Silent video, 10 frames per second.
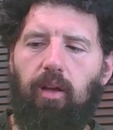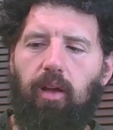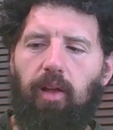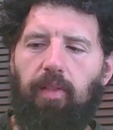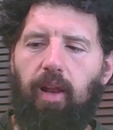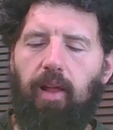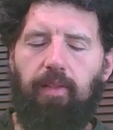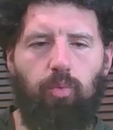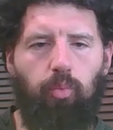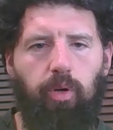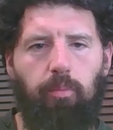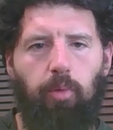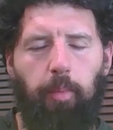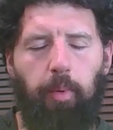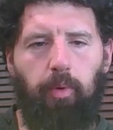then I had this weird
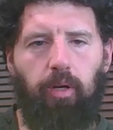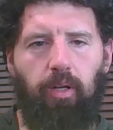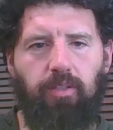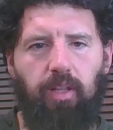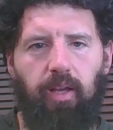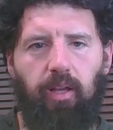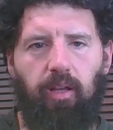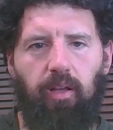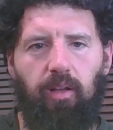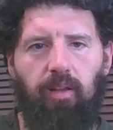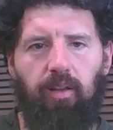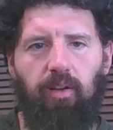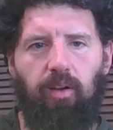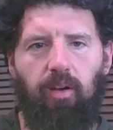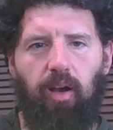moment where I was like,
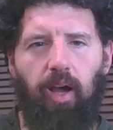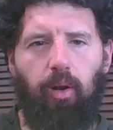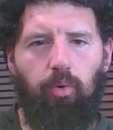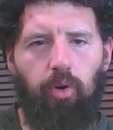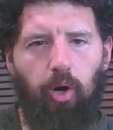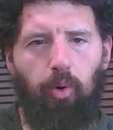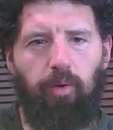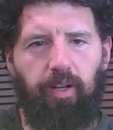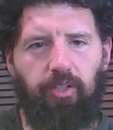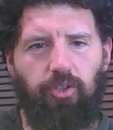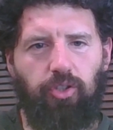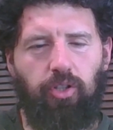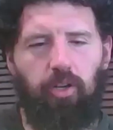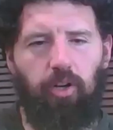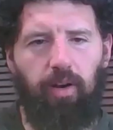I don't know if I should
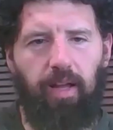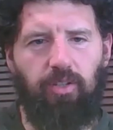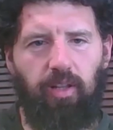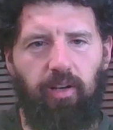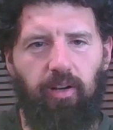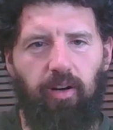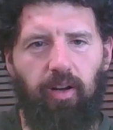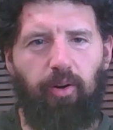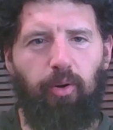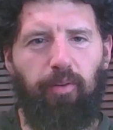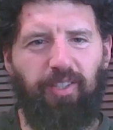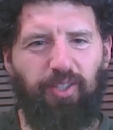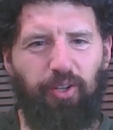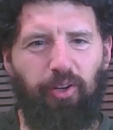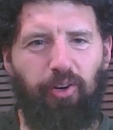congratulate her. I don't know if I
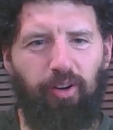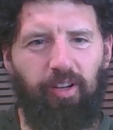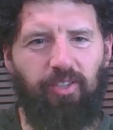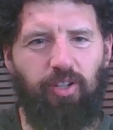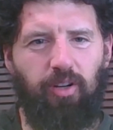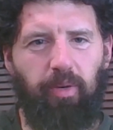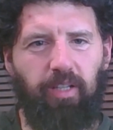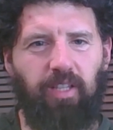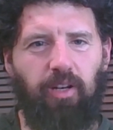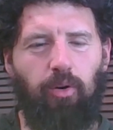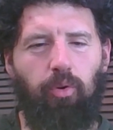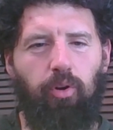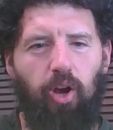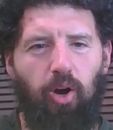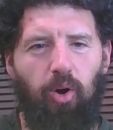should encourage her, because I don't
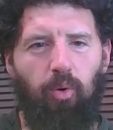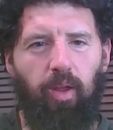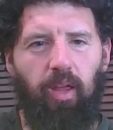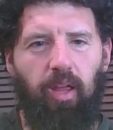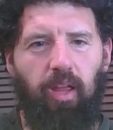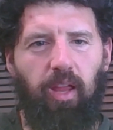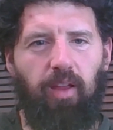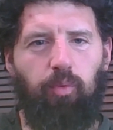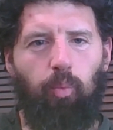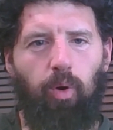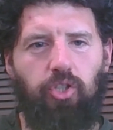know if what